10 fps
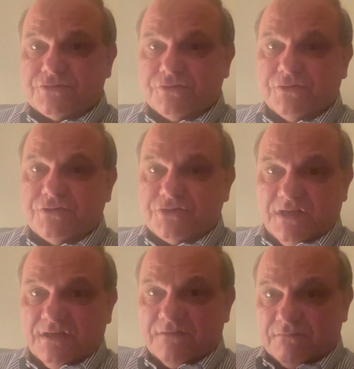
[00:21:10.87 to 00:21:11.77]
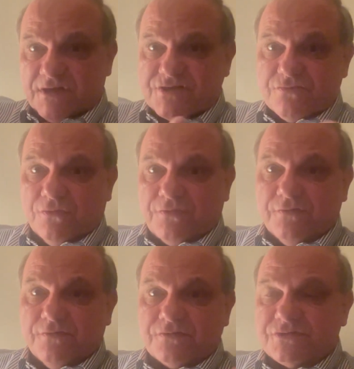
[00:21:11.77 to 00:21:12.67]
Church and the Russian
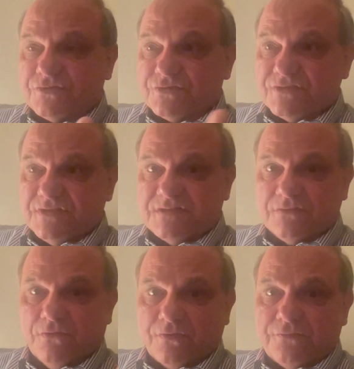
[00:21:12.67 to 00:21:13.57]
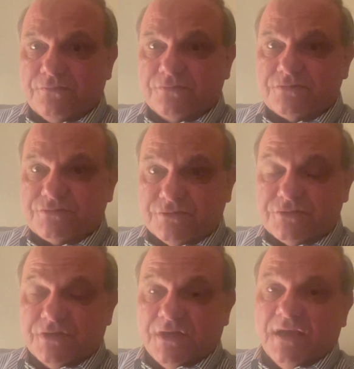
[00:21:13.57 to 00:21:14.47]
Orthodox Church. These are Orthodox Church.